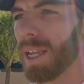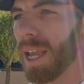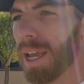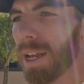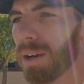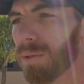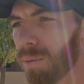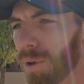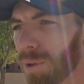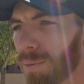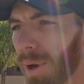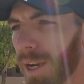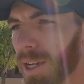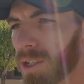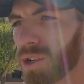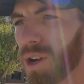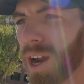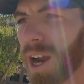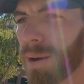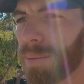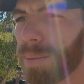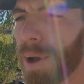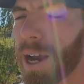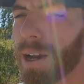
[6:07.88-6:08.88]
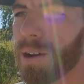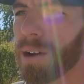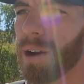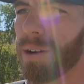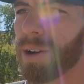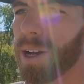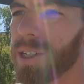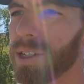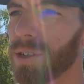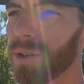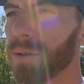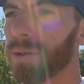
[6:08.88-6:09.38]
Again, with my track
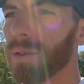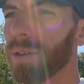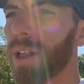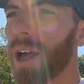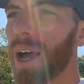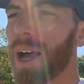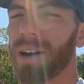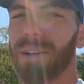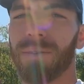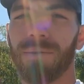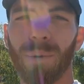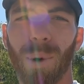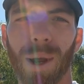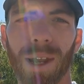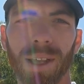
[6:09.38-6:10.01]
background, I do a lot of